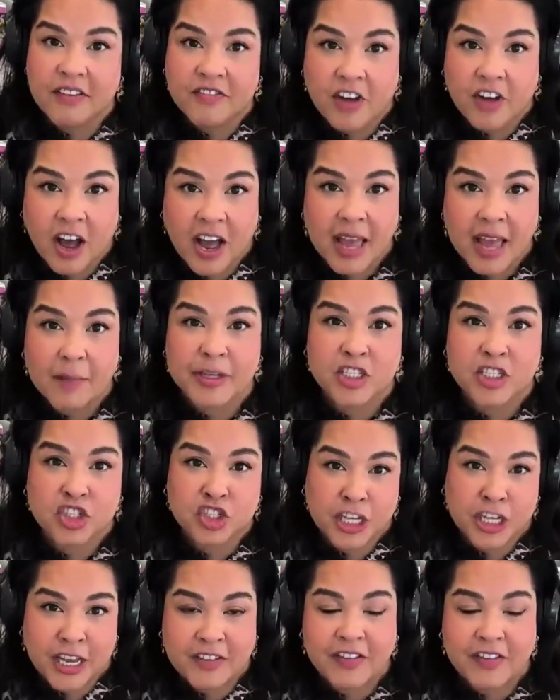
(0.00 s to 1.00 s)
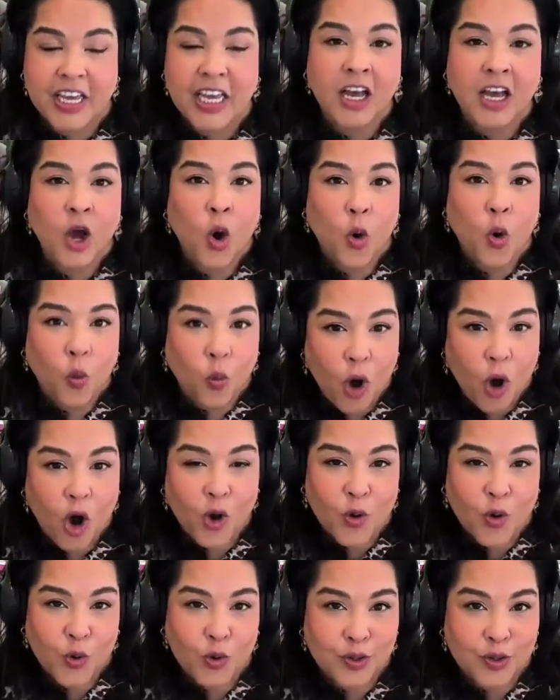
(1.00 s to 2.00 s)
if I am achieving
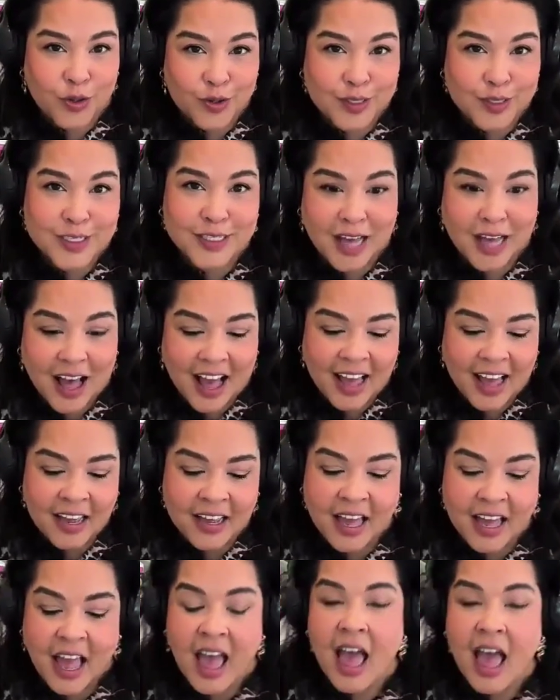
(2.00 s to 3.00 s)
what good looks like